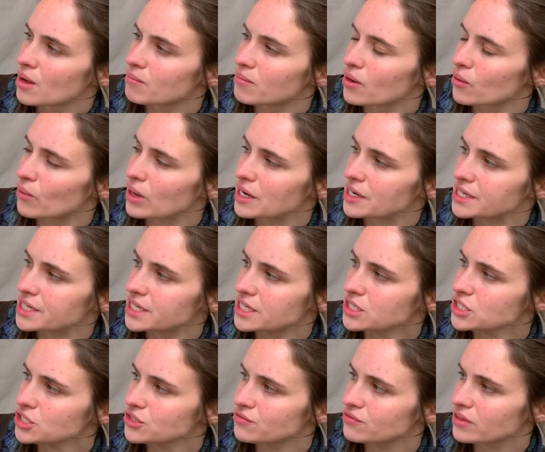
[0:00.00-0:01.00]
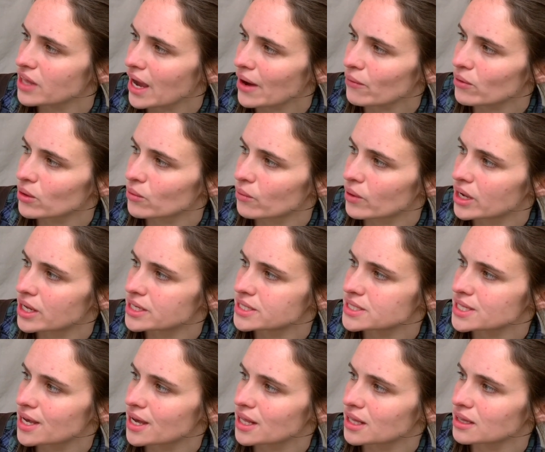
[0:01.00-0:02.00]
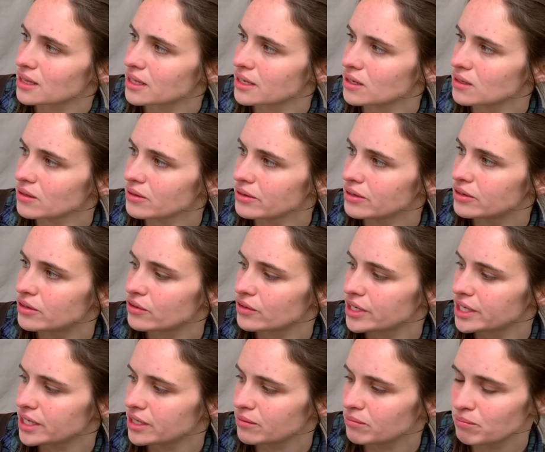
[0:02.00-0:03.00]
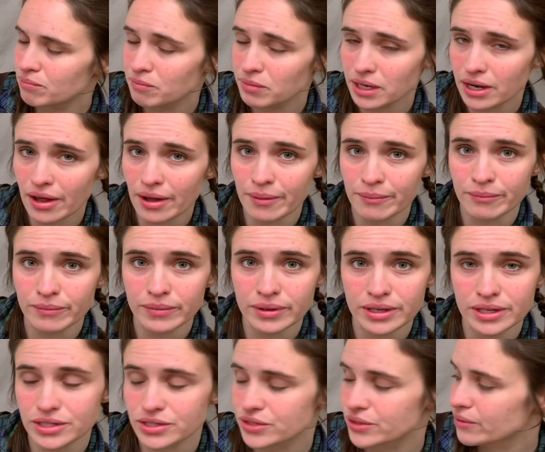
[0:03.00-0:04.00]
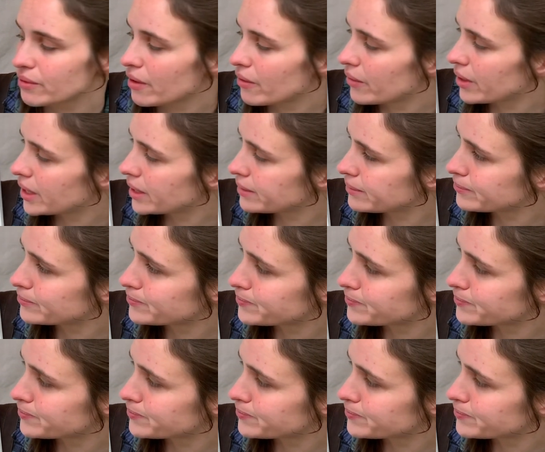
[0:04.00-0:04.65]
but where each flower was, a little green plum is growing.